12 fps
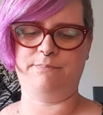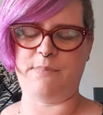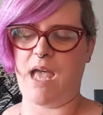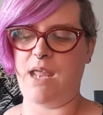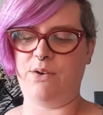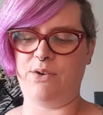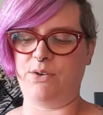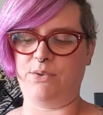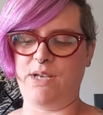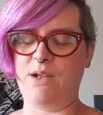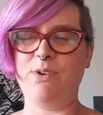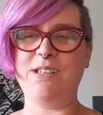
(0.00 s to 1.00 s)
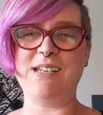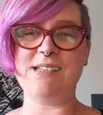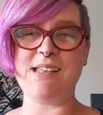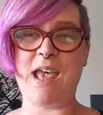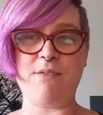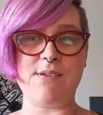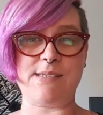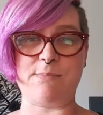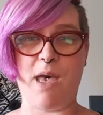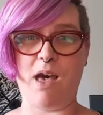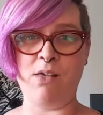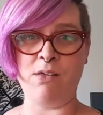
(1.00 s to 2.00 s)
I don't know. It really doesn't have a
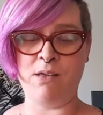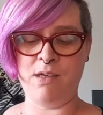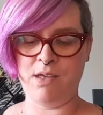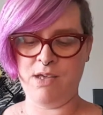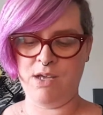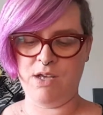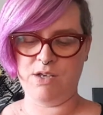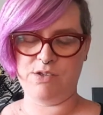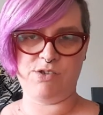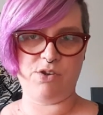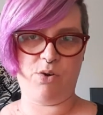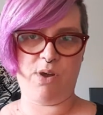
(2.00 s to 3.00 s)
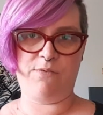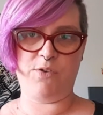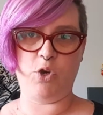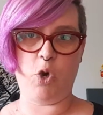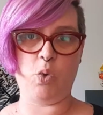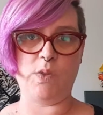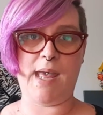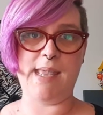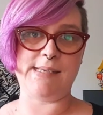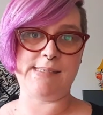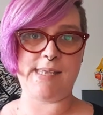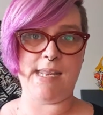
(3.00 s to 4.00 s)
smell. So if you don't
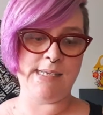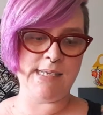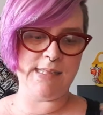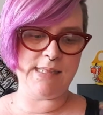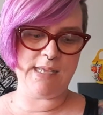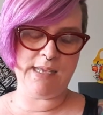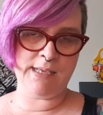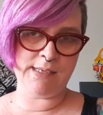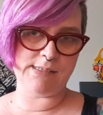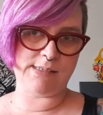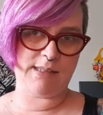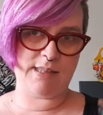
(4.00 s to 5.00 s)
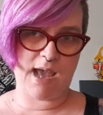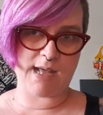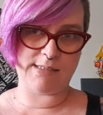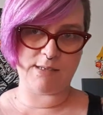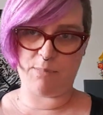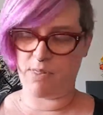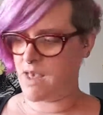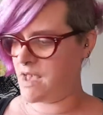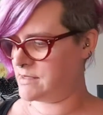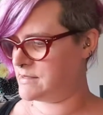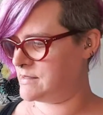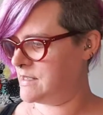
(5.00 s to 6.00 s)
like scented things, that's a
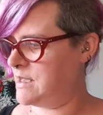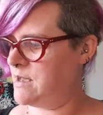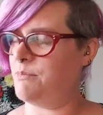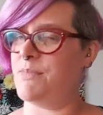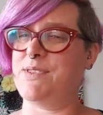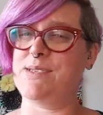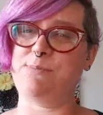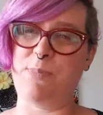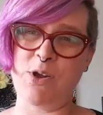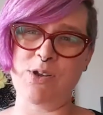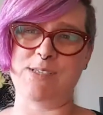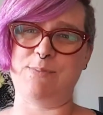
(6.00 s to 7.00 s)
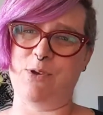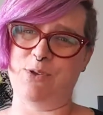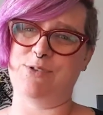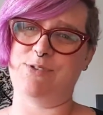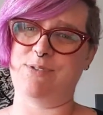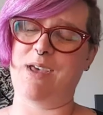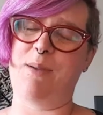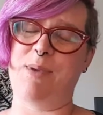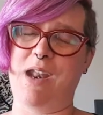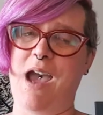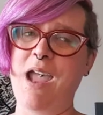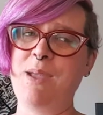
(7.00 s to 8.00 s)
plus. But this berry smells, I
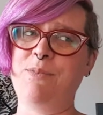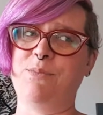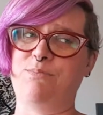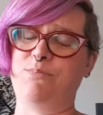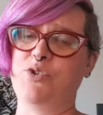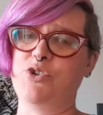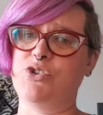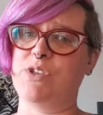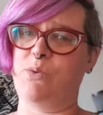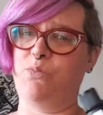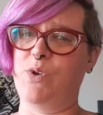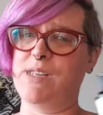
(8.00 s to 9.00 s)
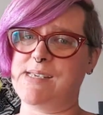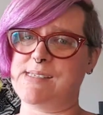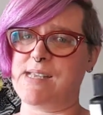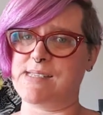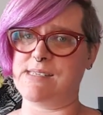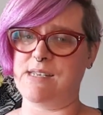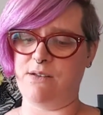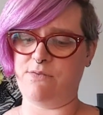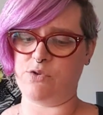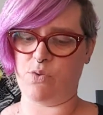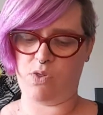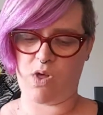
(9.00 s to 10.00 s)
mean, I'm usually really sensitive
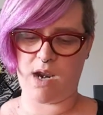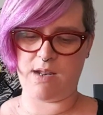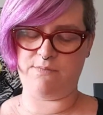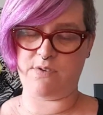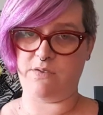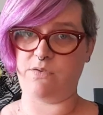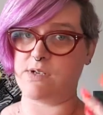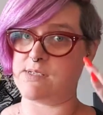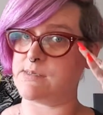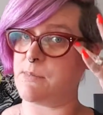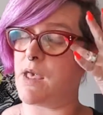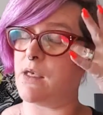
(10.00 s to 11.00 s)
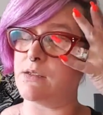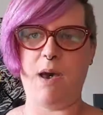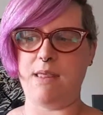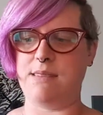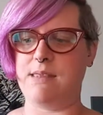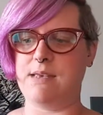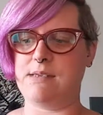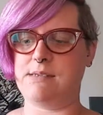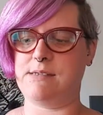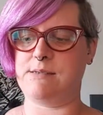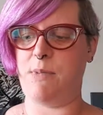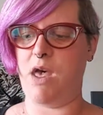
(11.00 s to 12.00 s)
to a lot of different smells, but this
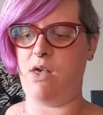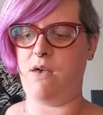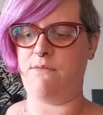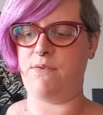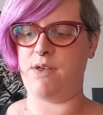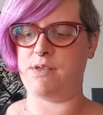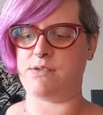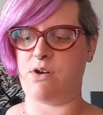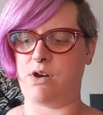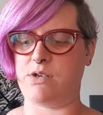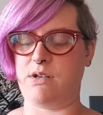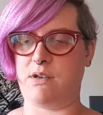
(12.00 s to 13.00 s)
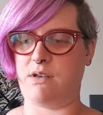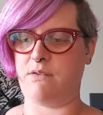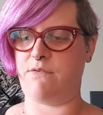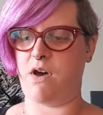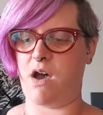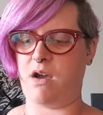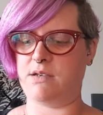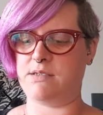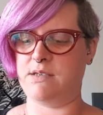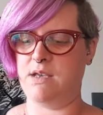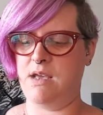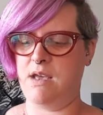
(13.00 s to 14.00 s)
smell of this Arctic
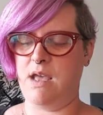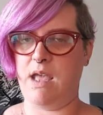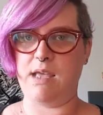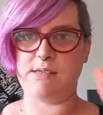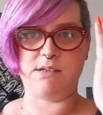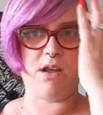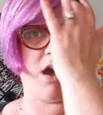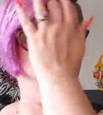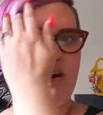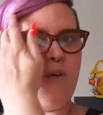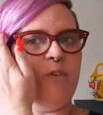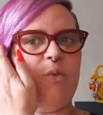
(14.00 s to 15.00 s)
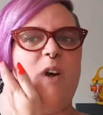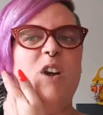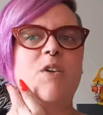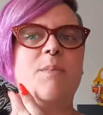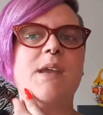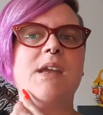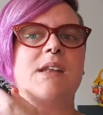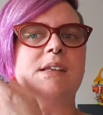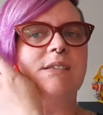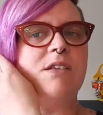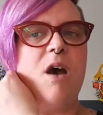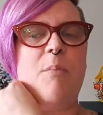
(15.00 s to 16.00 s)
Fox is not overwhelming.
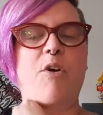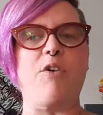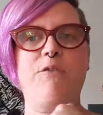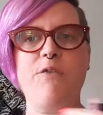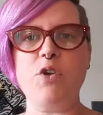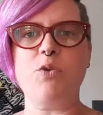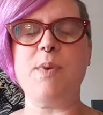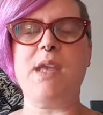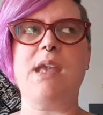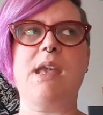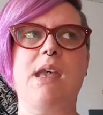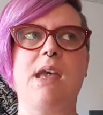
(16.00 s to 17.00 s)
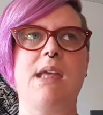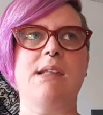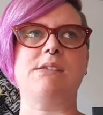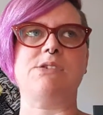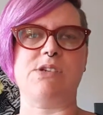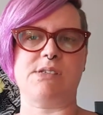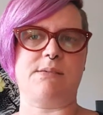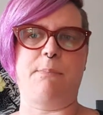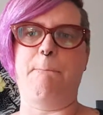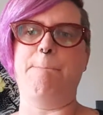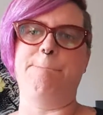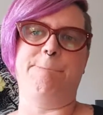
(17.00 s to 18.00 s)
It's not perfumey. It's just
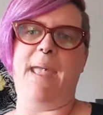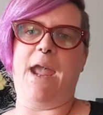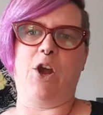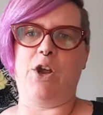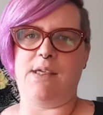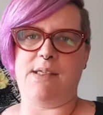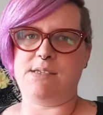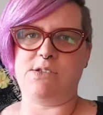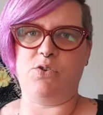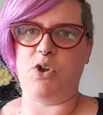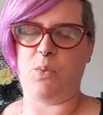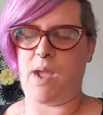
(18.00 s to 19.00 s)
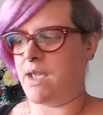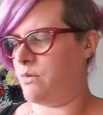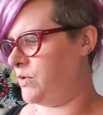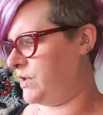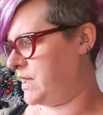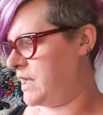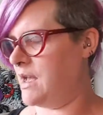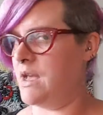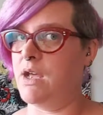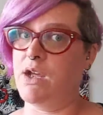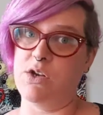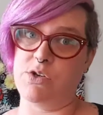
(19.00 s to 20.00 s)
berry. That's the only way I can really
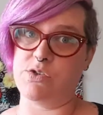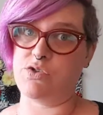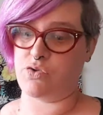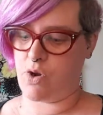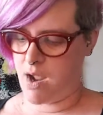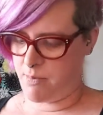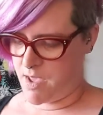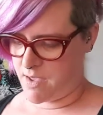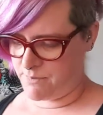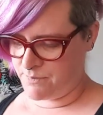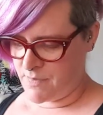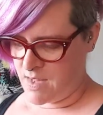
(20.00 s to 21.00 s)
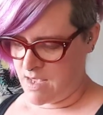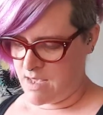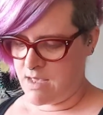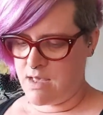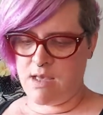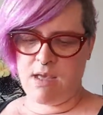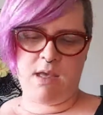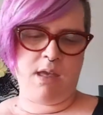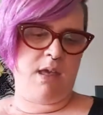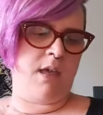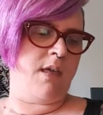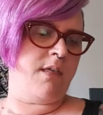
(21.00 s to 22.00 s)
describe it.
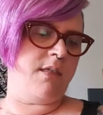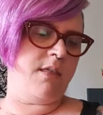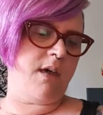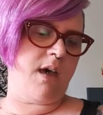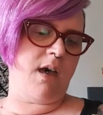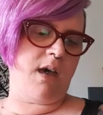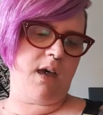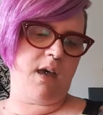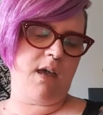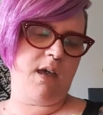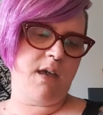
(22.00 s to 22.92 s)
The